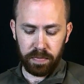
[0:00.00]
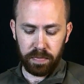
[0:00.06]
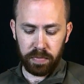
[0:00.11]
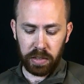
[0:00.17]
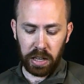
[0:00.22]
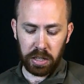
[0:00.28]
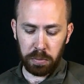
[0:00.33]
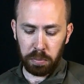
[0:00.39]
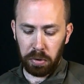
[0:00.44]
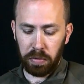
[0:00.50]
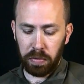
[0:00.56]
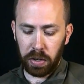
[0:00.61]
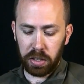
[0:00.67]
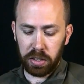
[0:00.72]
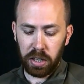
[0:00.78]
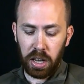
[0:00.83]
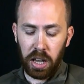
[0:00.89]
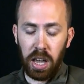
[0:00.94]
that's
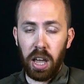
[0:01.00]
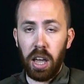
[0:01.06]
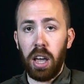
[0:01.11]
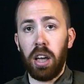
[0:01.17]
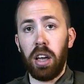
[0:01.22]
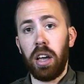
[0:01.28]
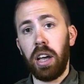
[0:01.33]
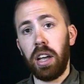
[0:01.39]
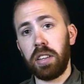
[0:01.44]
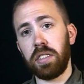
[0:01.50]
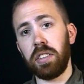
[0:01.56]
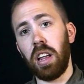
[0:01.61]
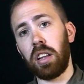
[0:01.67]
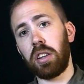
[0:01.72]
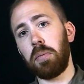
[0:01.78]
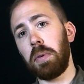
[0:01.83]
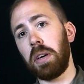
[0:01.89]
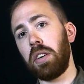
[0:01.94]
perfect. It's
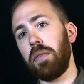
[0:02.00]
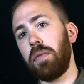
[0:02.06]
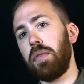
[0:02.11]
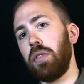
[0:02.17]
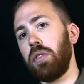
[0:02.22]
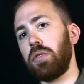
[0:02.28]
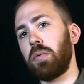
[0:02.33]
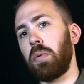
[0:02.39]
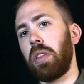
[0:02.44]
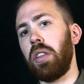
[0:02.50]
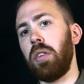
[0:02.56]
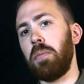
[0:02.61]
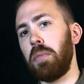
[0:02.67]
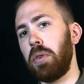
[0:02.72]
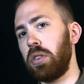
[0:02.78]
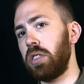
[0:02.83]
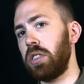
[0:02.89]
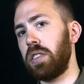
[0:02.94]
not to be confused with an
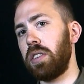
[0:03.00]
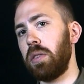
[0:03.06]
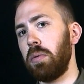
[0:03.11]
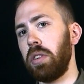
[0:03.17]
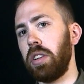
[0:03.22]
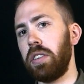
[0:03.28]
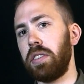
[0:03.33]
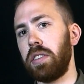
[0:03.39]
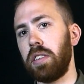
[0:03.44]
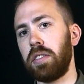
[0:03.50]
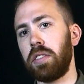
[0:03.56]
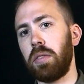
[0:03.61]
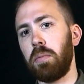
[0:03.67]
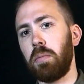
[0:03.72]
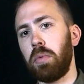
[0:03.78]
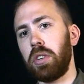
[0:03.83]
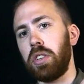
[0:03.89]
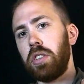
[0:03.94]
emergency release
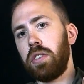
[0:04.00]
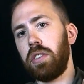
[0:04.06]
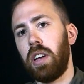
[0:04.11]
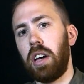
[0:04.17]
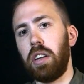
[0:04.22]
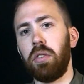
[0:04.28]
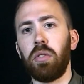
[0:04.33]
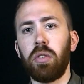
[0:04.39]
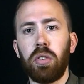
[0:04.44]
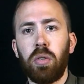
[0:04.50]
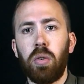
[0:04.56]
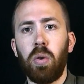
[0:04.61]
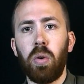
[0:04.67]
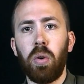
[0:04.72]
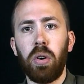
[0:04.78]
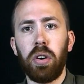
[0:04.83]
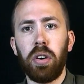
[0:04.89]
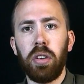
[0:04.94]
system, which is either a
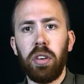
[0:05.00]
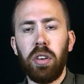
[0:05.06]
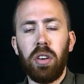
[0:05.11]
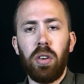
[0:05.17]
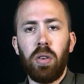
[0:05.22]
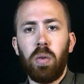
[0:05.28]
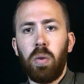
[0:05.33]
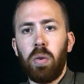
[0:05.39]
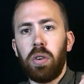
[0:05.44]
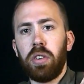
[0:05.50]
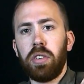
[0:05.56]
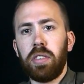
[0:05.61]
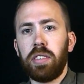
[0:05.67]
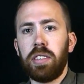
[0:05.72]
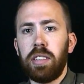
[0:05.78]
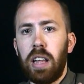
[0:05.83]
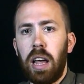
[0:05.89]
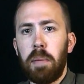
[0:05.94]
cord or the
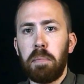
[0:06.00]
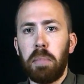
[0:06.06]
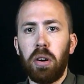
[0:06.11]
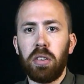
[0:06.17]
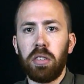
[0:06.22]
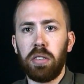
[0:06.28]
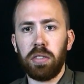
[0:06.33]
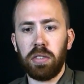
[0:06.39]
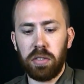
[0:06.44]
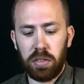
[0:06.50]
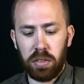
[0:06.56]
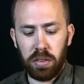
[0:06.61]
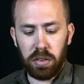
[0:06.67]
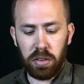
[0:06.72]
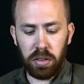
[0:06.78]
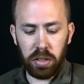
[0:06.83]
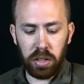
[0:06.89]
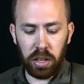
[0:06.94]
snap buckles
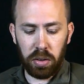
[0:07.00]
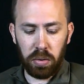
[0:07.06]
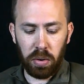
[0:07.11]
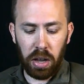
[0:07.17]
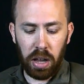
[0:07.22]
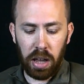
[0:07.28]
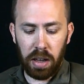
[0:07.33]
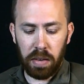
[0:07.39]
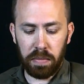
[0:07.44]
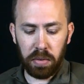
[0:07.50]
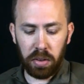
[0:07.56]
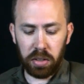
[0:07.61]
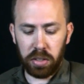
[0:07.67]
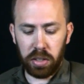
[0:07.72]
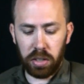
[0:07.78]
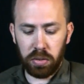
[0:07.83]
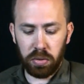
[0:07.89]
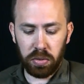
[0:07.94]
that you have
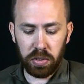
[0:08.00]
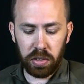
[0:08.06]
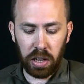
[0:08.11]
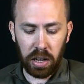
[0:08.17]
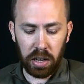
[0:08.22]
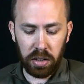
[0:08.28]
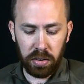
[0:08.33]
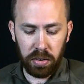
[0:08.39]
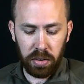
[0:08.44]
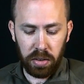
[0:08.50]
on either side.